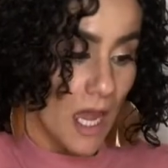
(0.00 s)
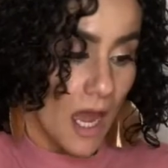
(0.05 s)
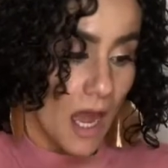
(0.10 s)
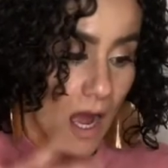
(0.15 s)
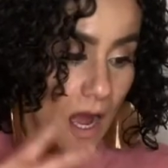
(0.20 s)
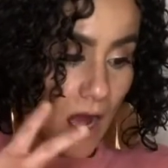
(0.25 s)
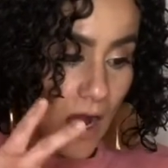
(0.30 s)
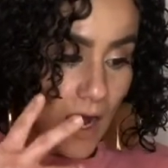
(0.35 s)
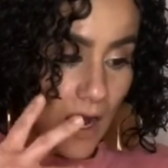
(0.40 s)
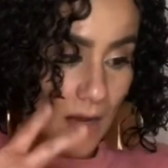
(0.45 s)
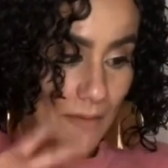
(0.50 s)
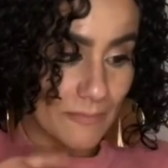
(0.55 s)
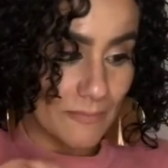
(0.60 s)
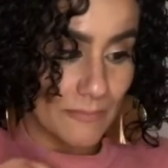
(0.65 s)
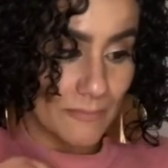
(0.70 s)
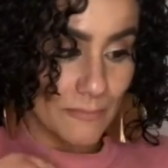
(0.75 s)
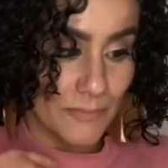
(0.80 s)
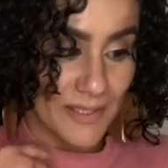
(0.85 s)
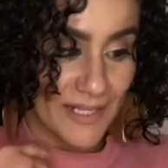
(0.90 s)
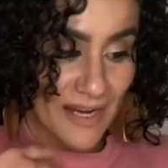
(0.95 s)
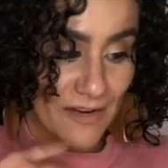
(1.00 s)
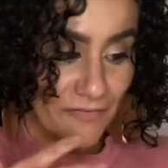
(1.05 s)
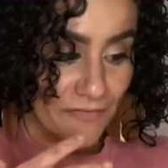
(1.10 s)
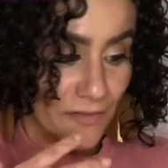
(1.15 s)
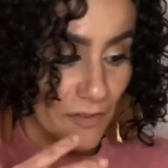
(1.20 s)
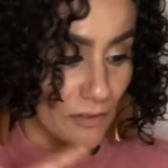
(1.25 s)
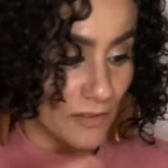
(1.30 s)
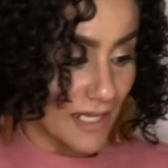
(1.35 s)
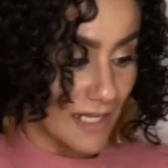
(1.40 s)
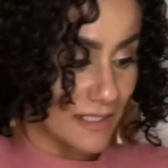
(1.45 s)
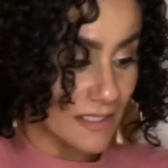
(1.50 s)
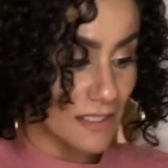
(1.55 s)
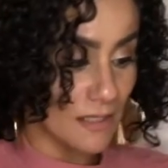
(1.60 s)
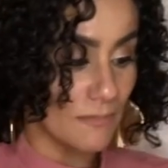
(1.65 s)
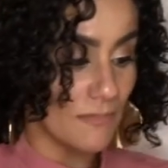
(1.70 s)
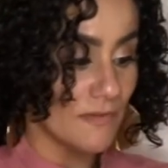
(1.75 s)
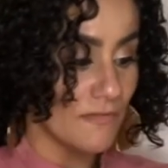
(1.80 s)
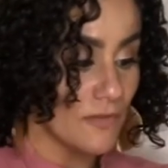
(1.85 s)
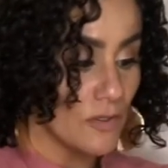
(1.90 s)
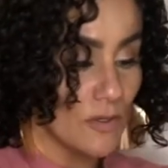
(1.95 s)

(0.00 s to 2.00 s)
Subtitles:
But I feel like some of you,